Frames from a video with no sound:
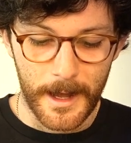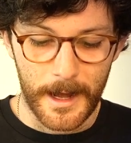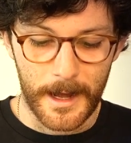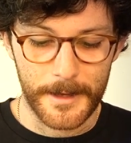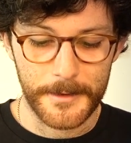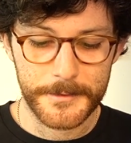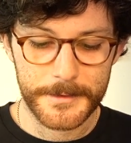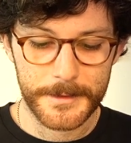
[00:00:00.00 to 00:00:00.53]
I
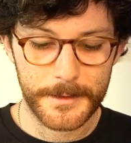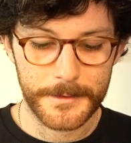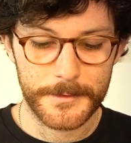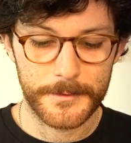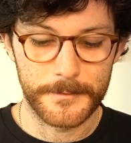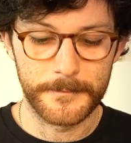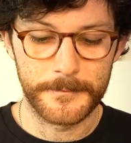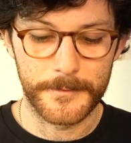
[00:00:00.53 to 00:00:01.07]
used to
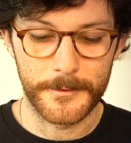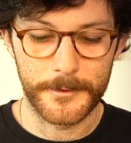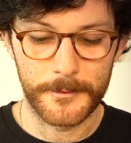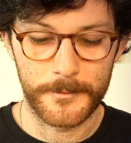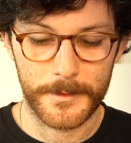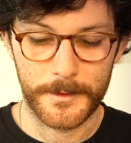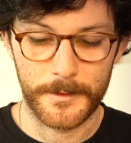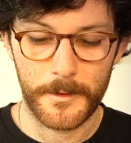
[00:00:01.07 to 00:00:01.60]
consume
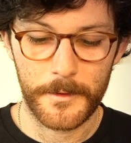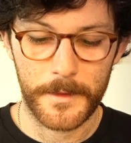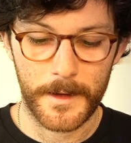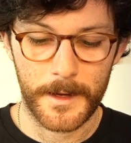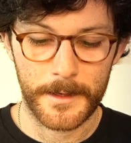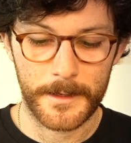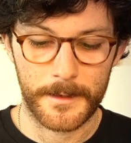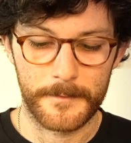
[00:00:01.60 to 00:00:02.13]
food with no
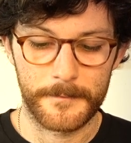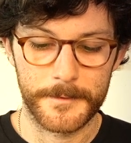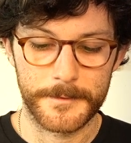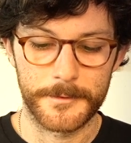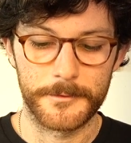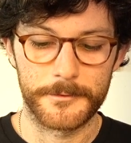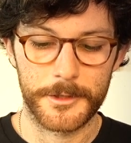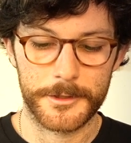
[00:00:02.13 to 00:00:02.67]
thought of
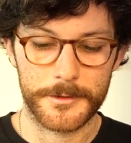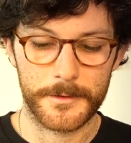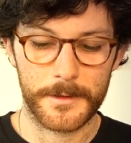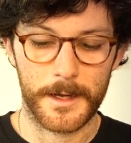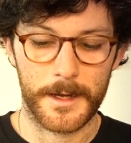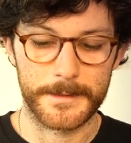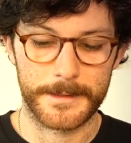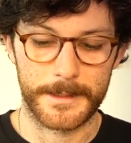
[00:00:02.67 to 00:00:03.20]
its nutritional
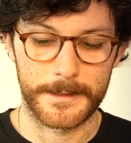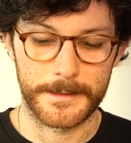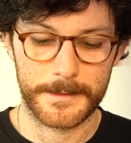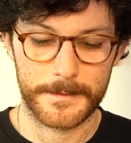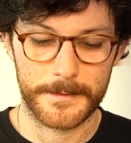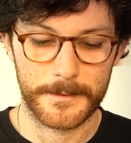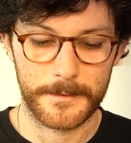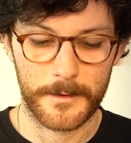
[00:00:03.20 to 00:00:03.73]

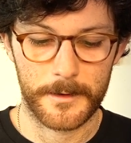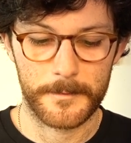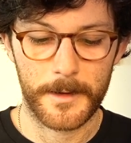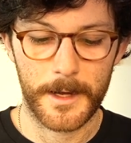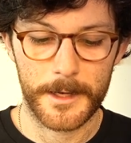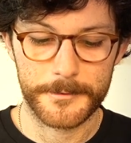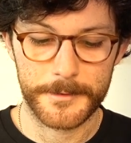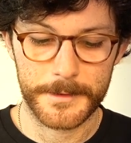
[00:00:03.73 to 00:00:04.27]
contents.
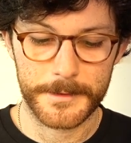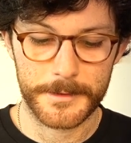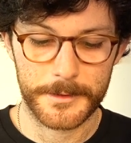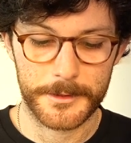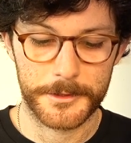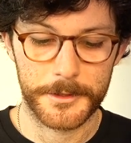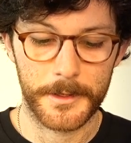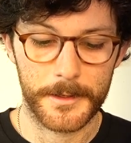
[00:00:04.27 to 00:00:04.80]
Carbohydrates,
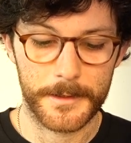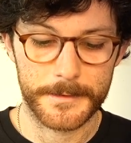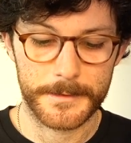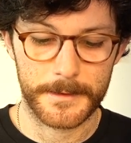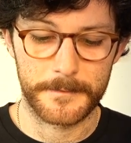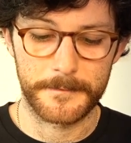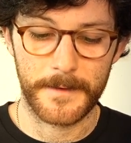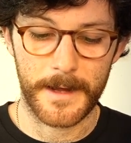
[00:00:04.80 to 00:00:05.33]

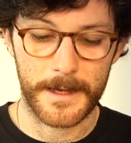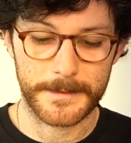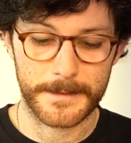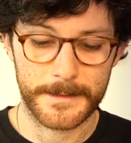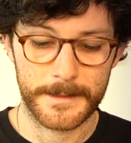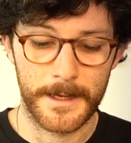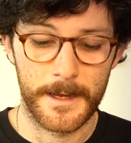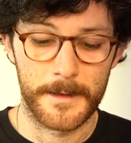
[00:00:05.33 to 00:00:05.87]
sugars, and
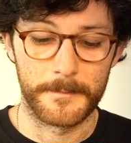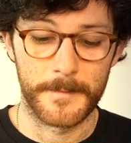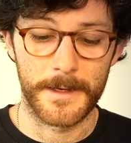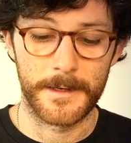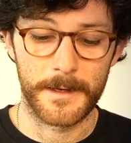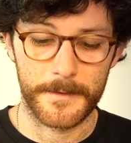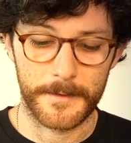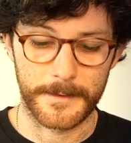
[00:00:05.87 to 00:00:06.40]
fats
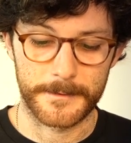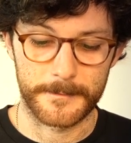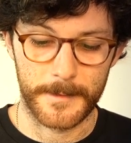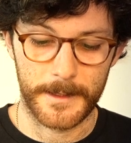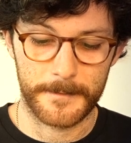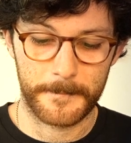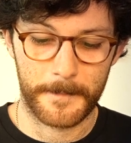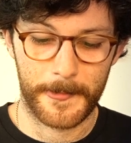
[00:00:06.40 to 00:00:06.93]
meant nothing to
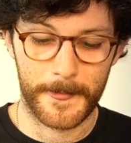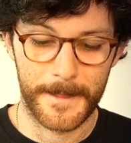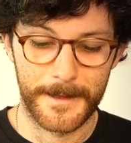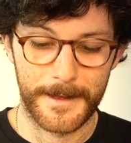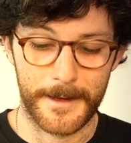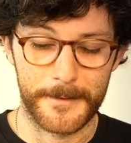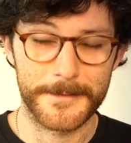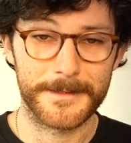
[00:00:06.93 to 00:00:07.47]
me.
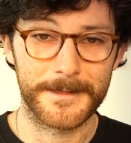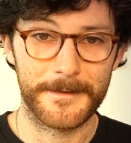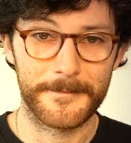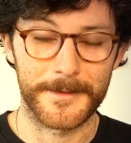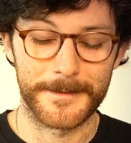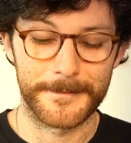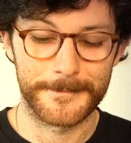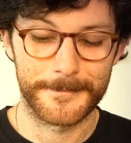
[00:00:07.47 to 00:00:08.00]
I was
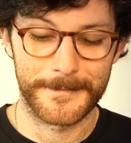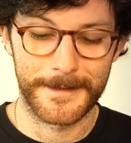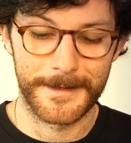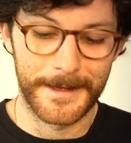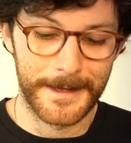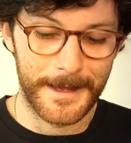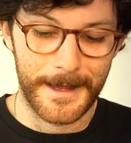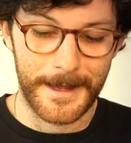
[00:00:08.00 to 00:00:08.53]
11.
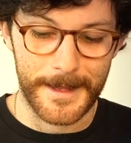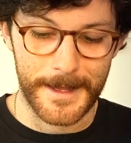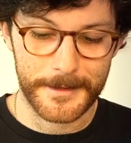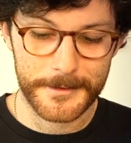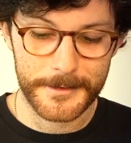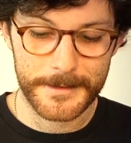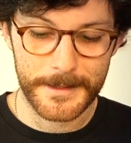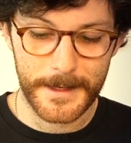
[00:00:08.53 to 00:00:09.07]

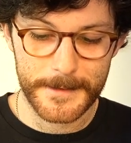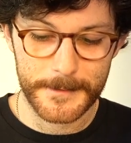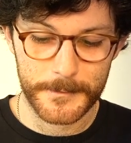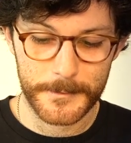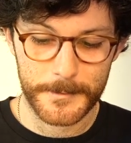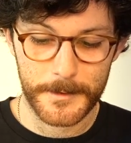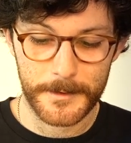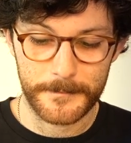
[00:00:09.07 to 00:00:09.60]
Exercise
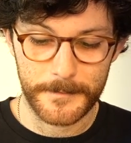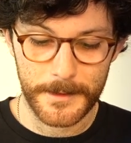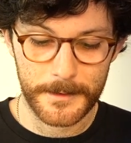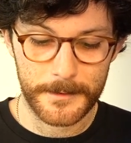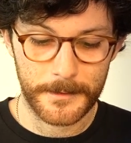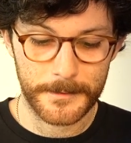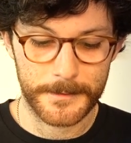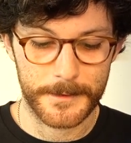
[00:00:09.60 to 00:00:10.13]
was but a
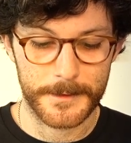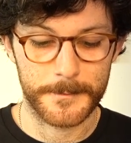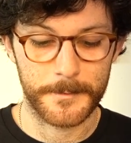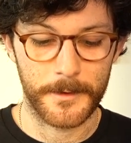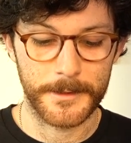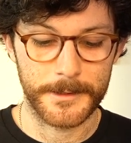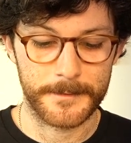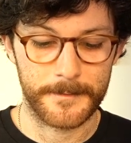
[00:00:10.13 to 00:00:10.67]
vehicle to
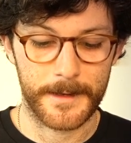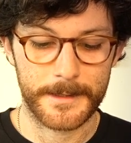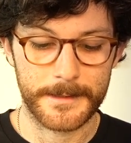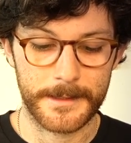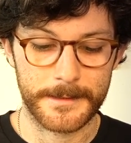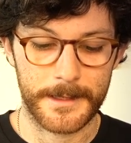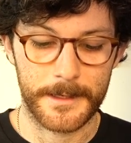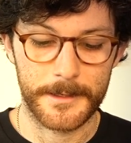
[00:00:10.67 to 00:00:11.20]
dispose of
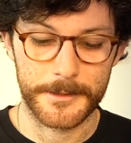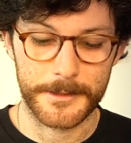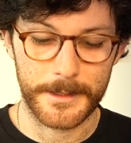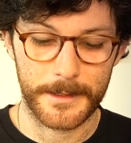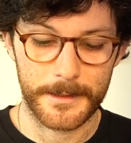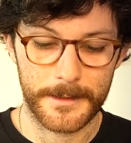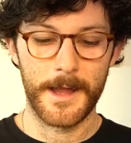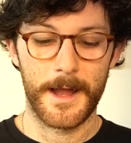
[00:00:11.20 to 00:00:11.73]
excess
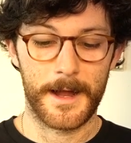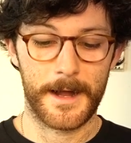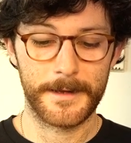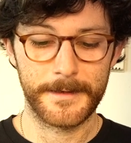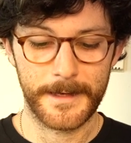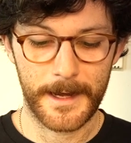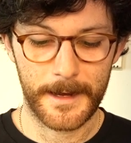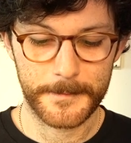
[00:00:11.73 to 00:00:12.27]
energy. I
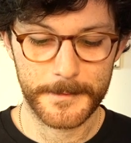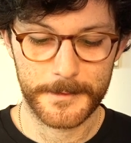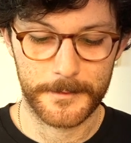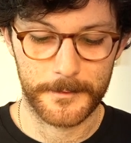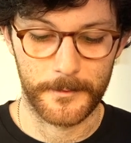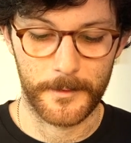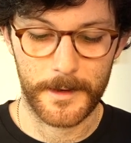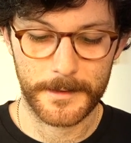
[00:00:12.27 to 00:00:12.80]
napped,
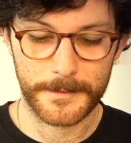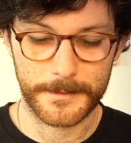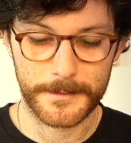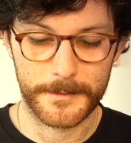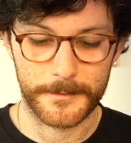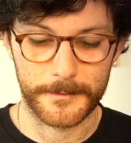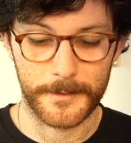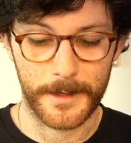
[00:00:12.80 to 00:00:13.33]
walked,
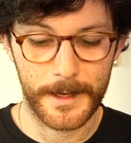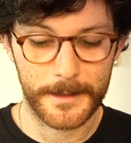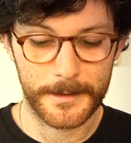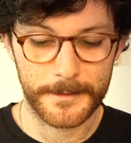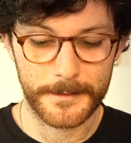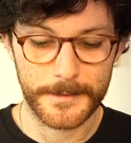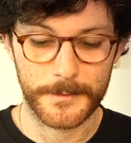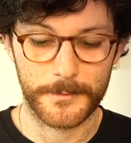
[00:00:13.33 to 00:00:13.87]
ran,
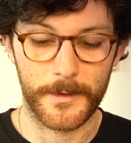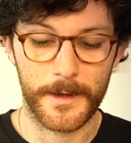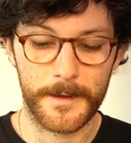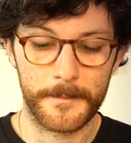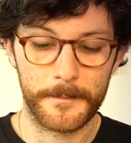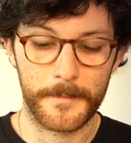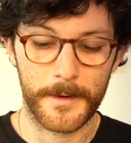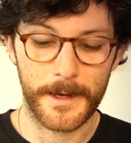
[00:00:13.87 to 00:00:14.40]

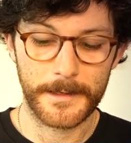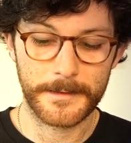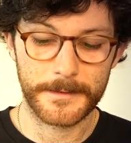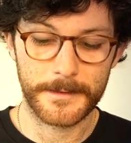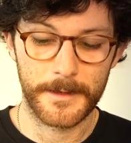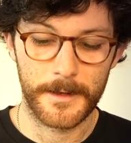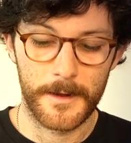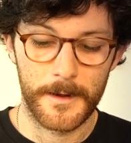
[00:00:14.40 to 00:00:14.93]
swam, biked,
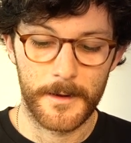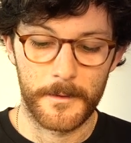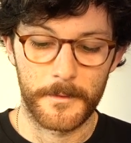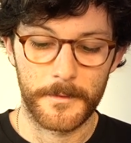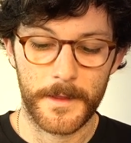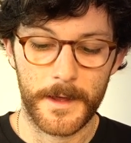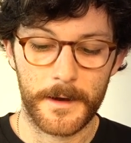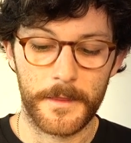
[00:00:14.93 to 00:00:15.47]

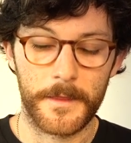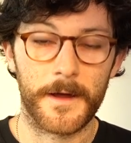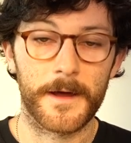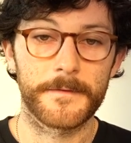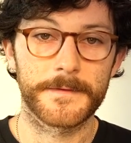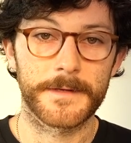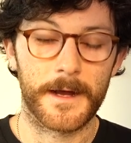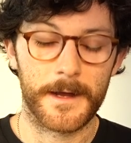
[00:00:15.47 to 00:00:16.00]
without a thought
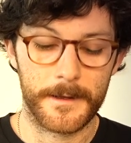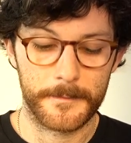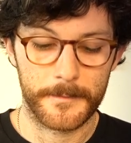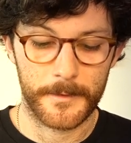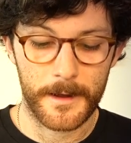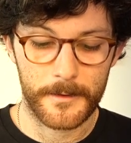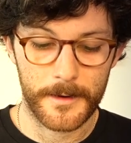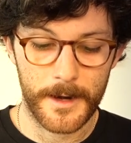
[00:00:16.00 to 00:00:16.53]
of time
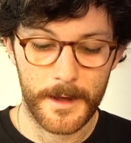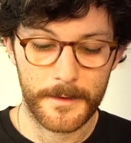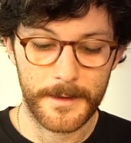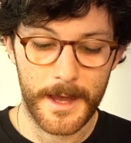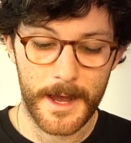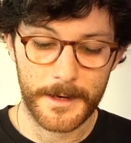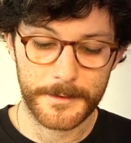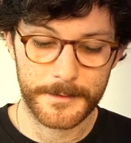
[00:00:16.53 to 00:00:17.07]
or how the
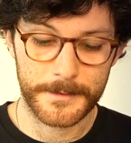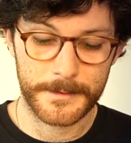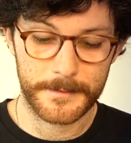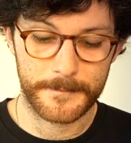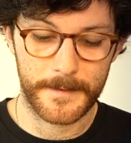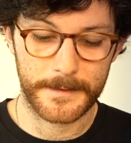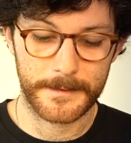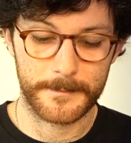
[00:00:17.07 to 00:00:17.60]
actions
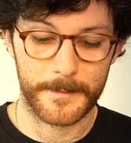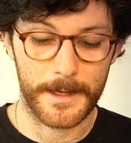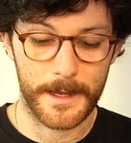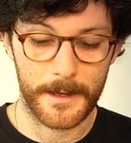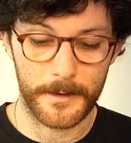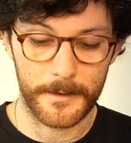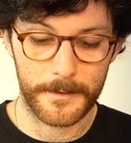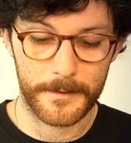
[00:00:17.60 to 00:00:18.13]
affected my
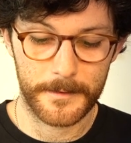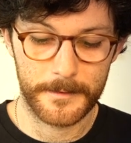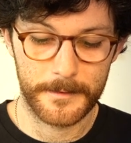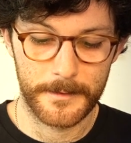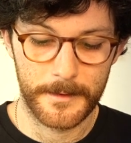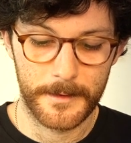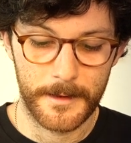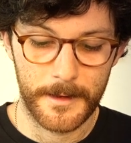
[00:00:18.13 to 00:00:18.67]
health.
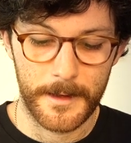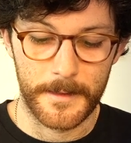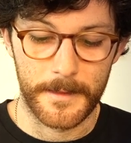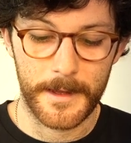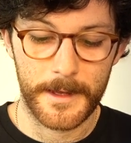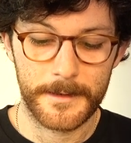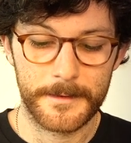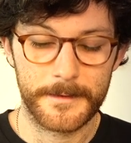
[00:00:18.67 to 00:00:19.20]

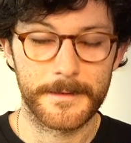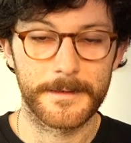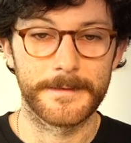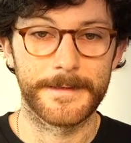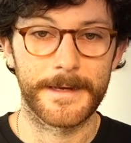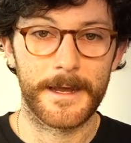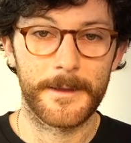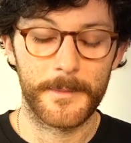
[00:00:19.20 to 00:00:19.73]
Then,
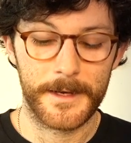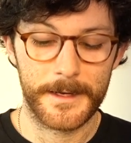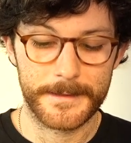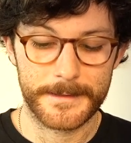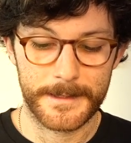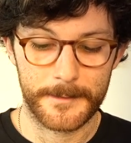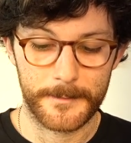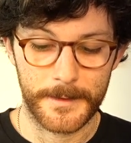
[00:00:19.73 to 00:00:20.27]

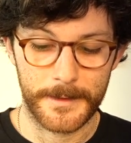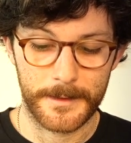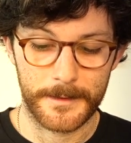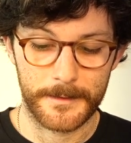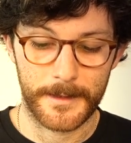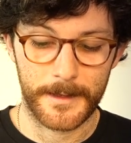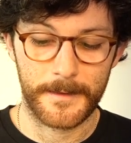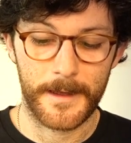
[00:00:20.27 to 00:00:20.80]
diabetes hit me
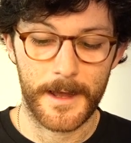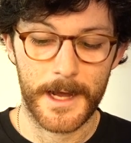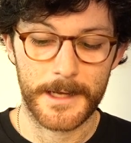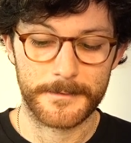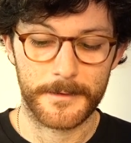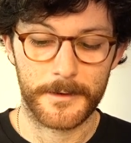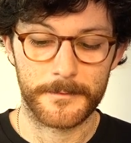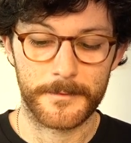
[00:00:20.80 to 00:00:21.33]
like the
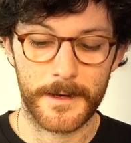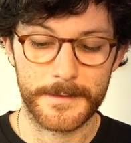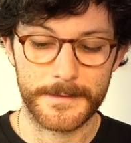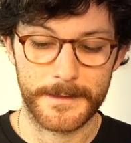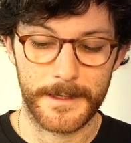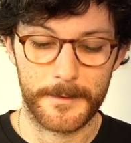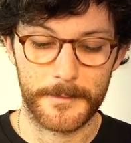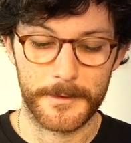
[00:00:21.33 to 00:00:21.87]
asphalt
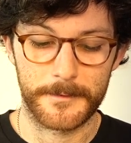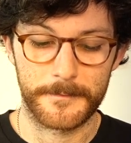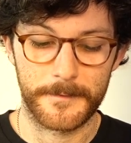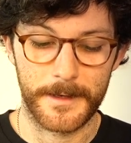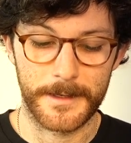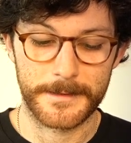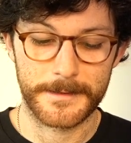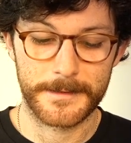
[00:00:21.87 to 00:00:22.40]
rising up in the
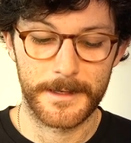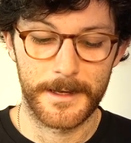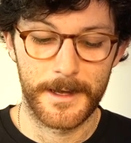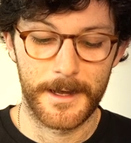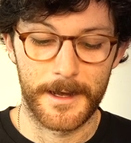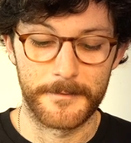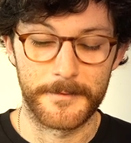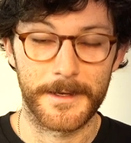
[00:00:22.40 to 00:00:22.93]
face
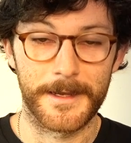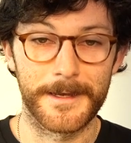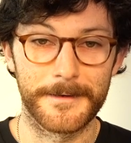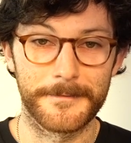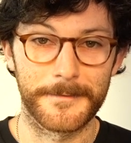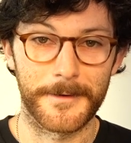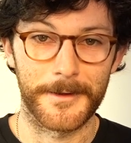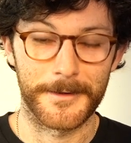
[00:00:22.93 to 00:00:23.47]
of a kid
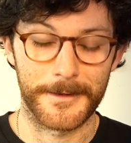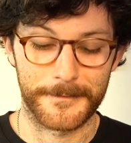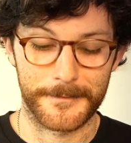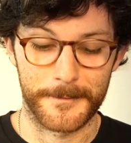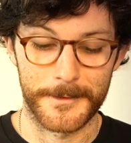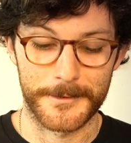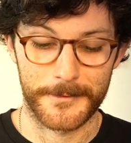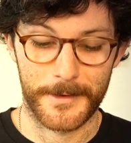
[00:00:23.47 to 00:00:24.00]
falling
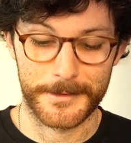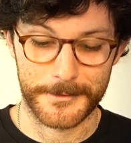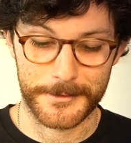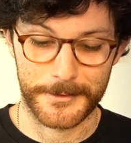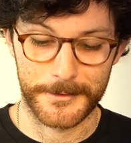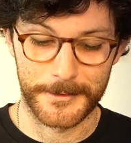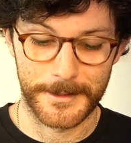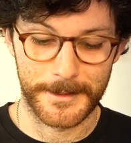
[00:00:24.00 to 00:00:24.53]
from his razor
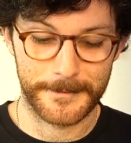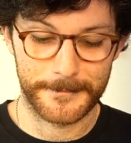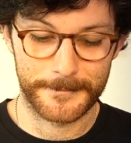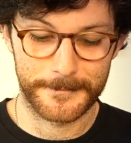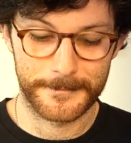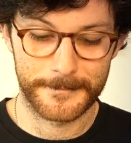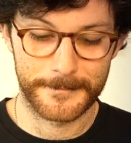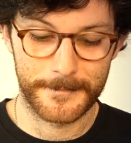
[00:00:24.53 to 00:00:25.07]
scooter.
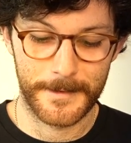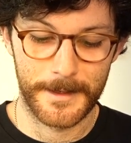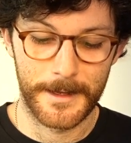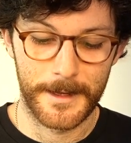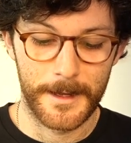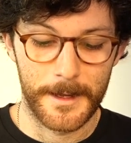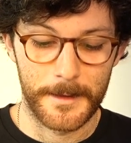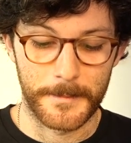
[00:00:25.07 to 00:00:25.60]

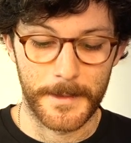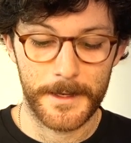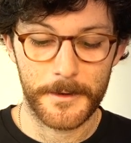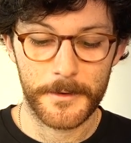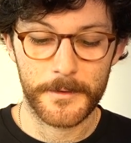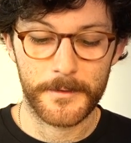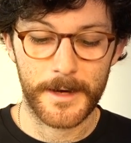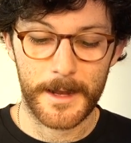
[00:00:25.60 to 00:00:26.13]
My
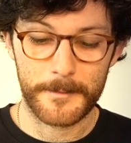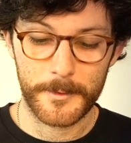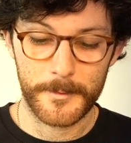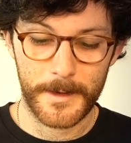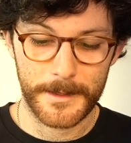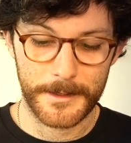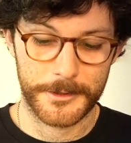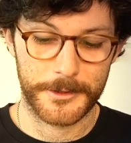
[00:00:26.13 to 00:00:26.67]
health grabbed me
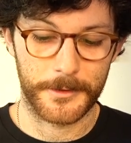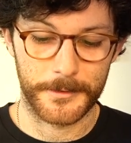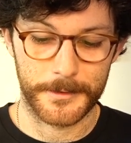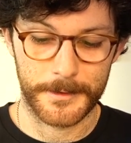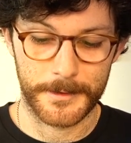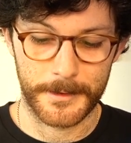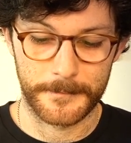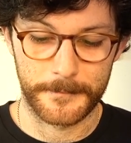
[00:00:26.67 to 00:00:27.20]
by the
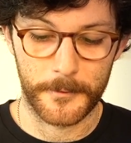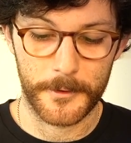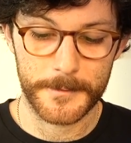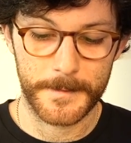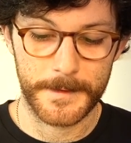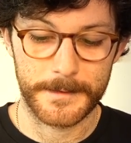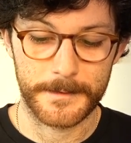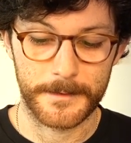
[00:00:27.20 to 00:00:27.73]
shoulder and forced me to